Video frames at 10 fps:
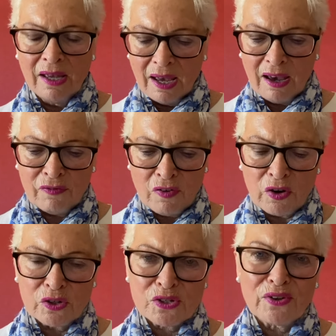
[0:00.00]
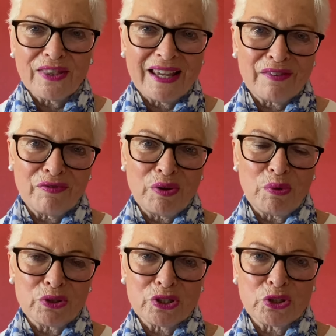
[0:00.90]
a focus on that if you
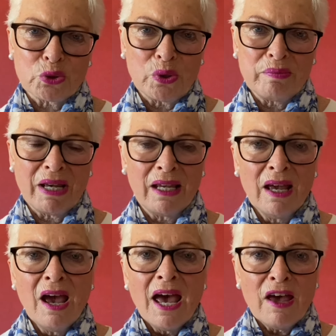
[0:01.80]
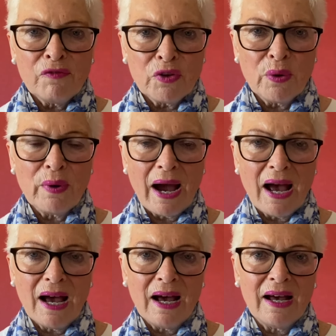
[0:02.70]
want to join me. If you
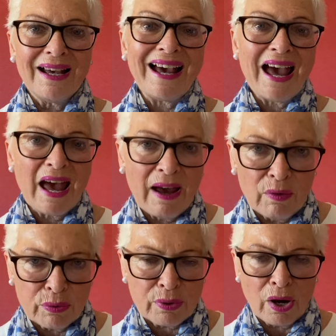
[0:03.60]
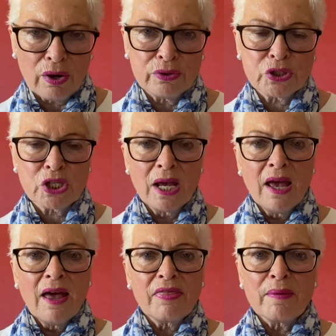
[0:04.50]
are a health coach,
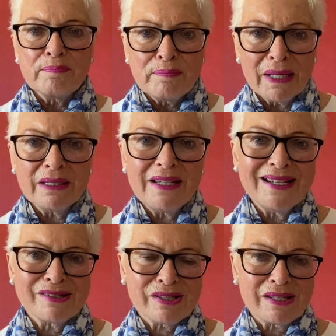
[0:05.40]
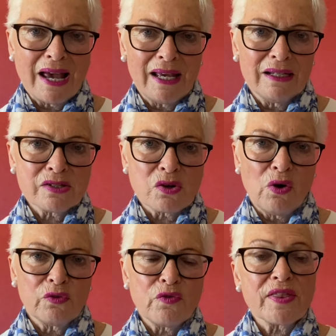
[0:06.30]
the mid-year sale is
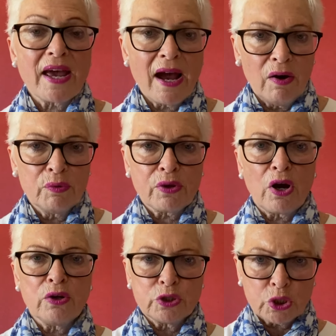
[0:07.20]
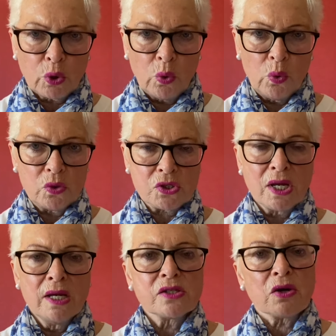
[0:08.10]
on for the health coach course.
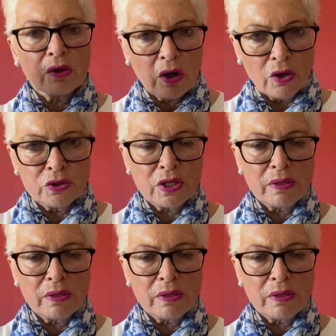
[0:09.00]
So go to